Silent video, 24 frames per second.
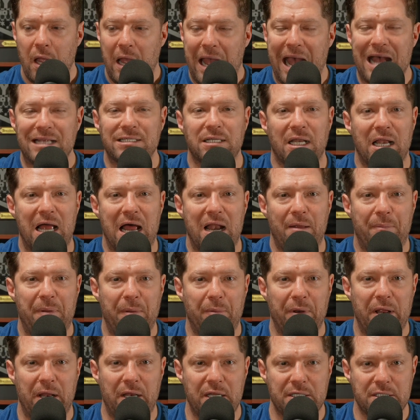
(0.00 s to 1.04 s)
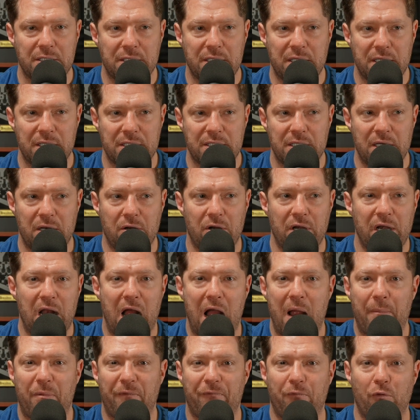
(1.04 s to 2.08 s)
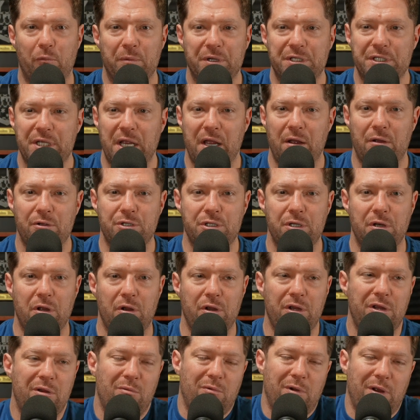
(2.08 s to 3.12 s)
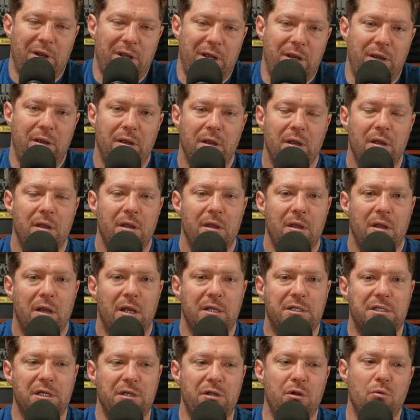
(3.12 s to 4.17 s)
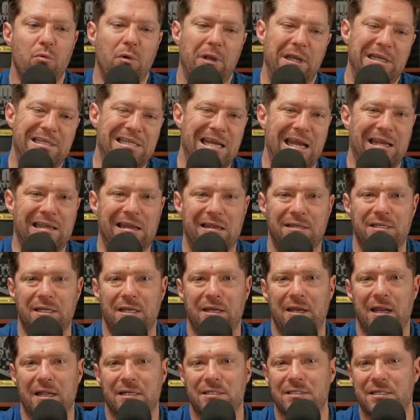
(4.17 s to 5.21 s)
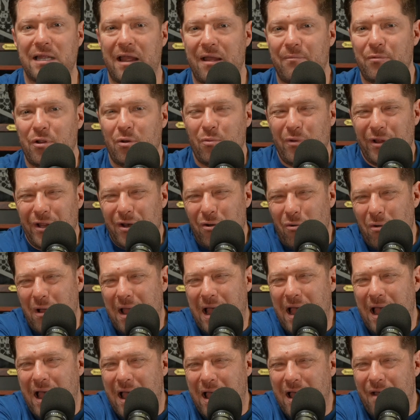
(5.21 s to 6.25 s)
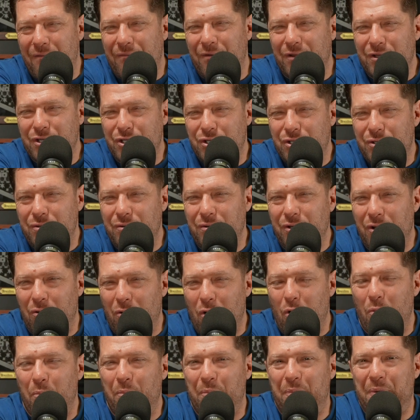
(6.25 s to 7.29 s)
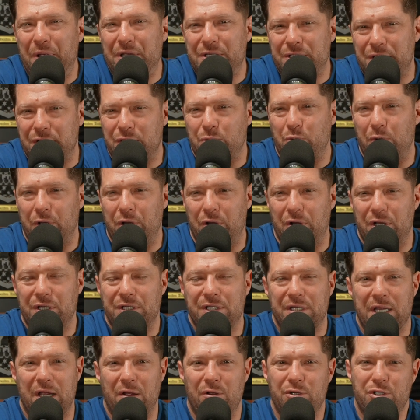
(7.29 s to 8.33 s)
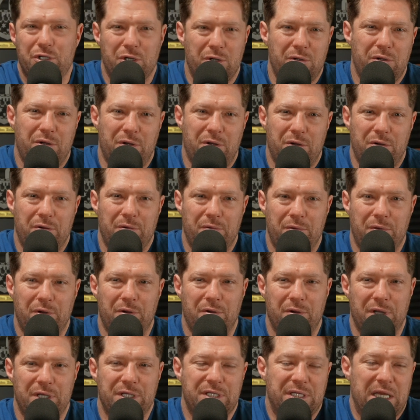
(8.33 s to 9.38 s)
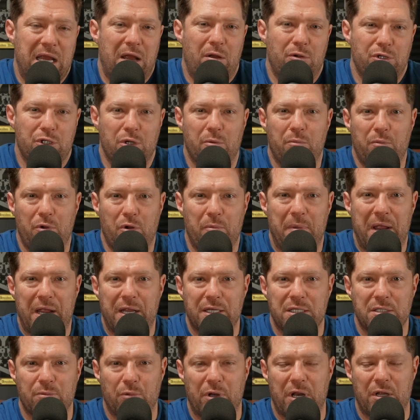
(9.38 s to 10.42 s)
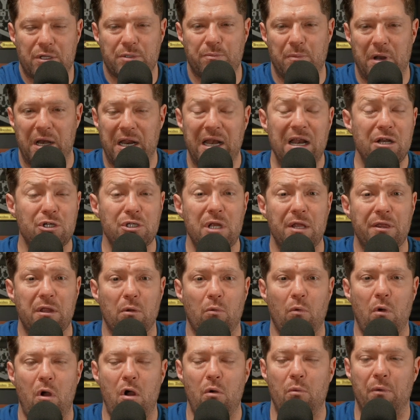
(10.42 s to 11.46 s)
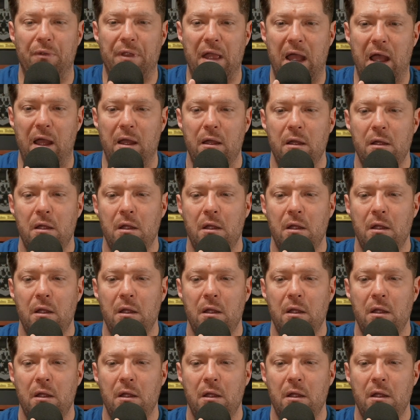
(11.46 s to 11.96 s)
as a lot of people that listen to this that are in high performing sales, you really, until you really take that to the next step, you really don't have your own business when you're in sales. You're in sales. You're making someone else money. And there's nothing wrong with that.